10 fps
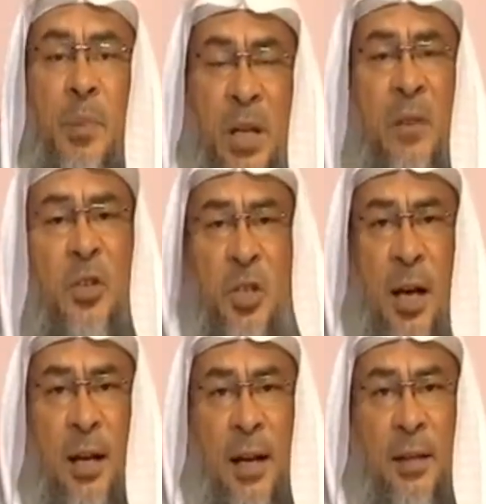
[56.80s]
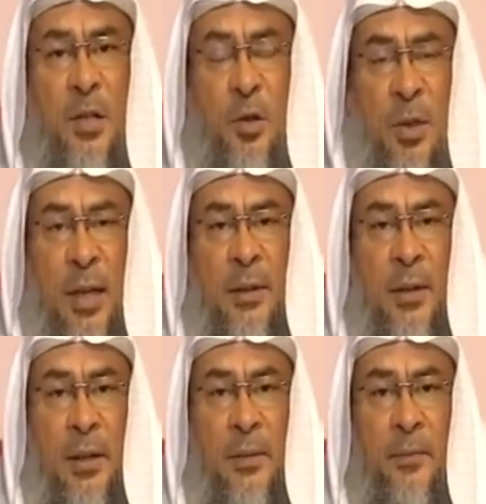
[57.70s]
believe, inshallah, it is
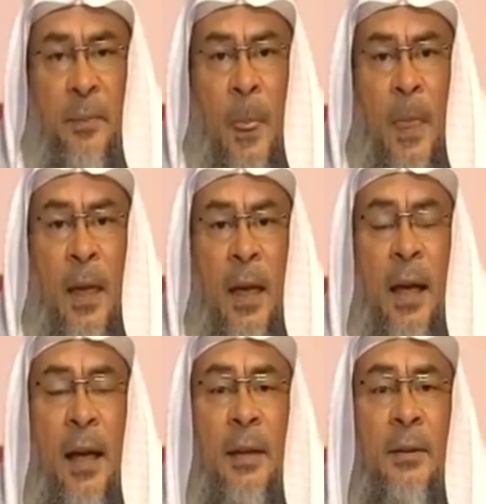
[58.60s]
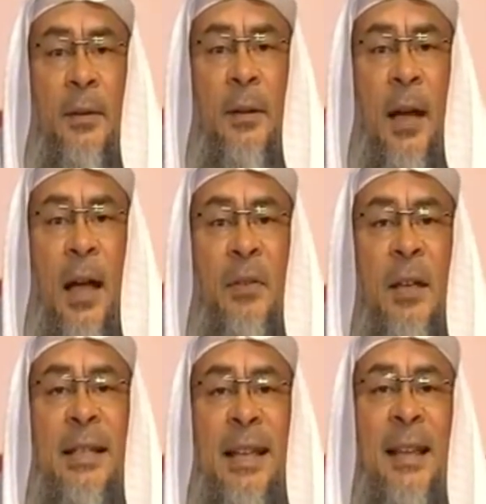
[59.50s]
authentic. And
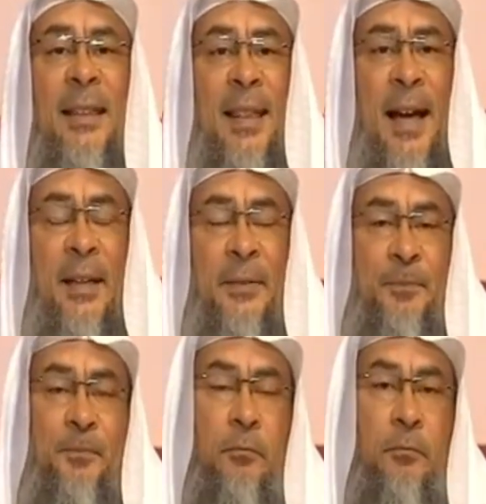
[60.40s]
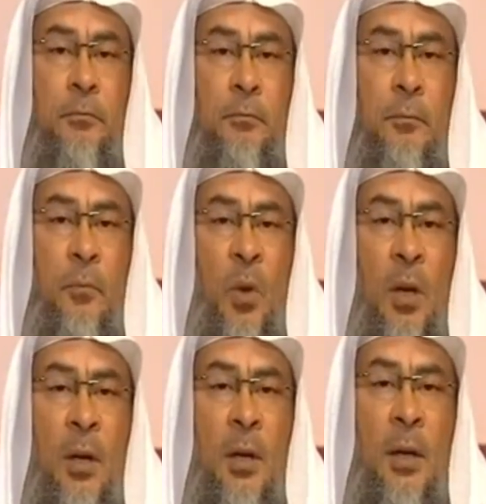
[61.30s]
having said that,
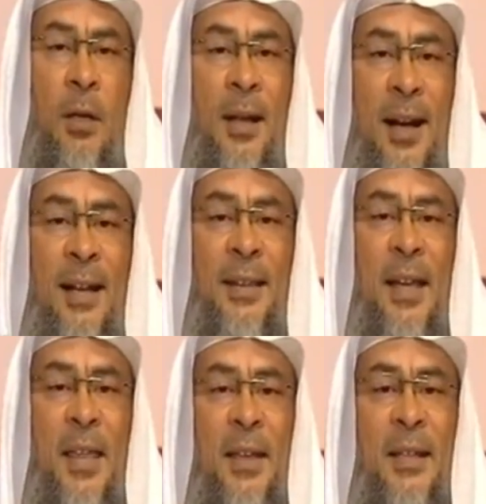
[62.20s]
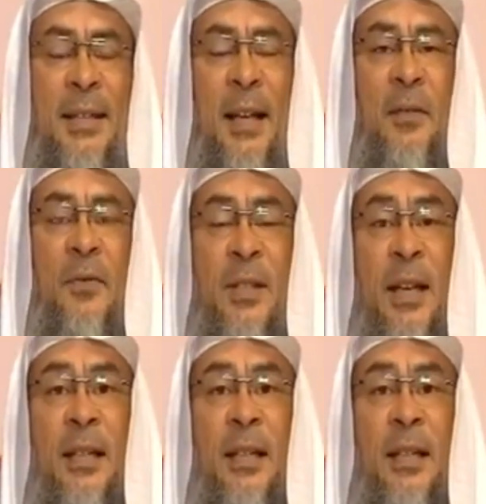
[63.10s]
the hadith itself